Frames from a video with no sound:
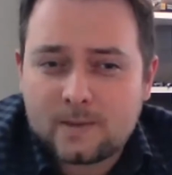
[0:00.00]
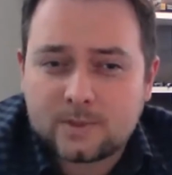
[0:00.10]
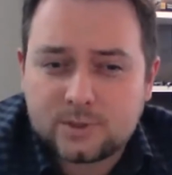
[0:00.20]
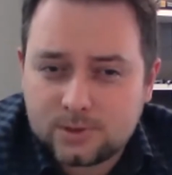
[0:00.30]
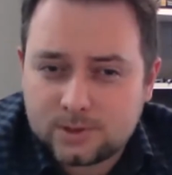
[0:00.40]

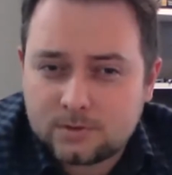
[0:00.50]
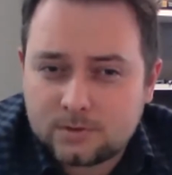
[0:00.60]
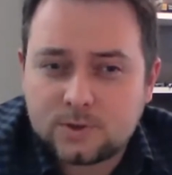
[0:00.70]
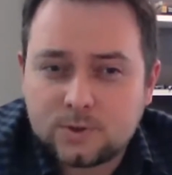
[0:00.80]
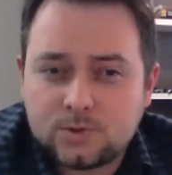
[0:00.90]
majority
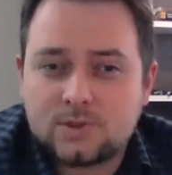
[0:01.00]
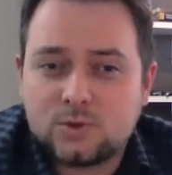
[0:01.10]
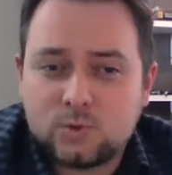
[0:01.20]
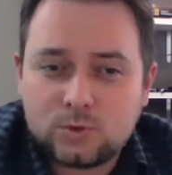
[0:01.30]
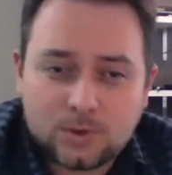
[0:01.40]
of
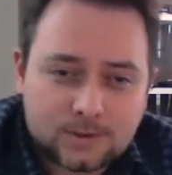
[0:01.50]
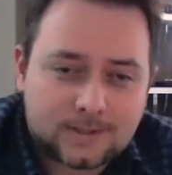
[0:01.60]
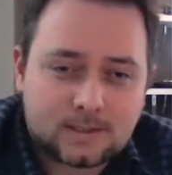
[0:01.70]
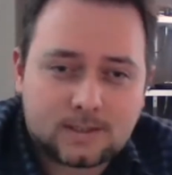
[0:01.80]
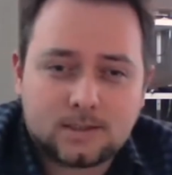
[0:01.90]
students do not
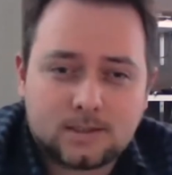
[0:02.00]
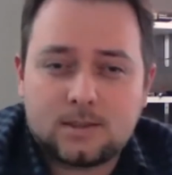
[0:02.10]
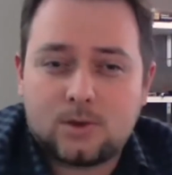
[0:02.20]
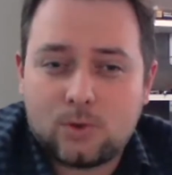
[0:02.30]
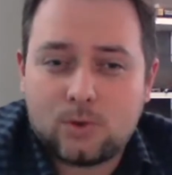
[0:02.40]
attend
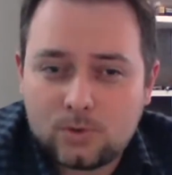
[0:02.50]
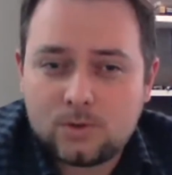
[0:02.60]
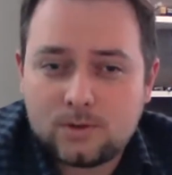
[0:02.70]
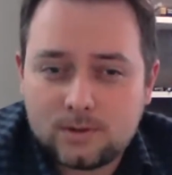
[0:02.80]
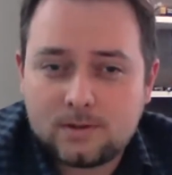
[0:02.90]

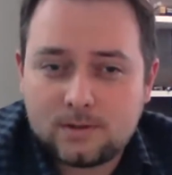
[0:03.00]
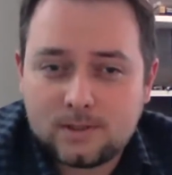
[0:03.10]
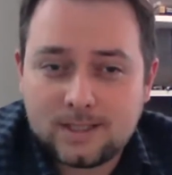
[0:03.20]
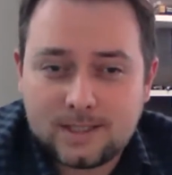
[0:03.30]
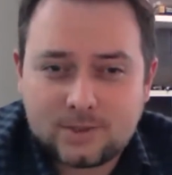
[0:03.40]
all
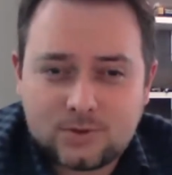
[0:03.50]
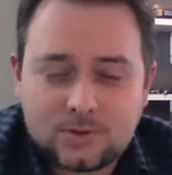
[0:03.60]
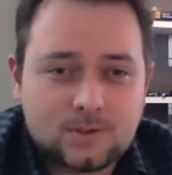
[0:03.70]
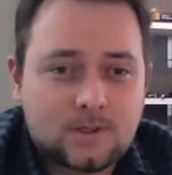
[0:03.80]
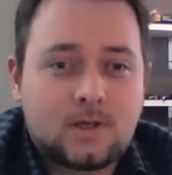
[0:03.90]

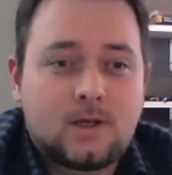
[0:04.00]
lectures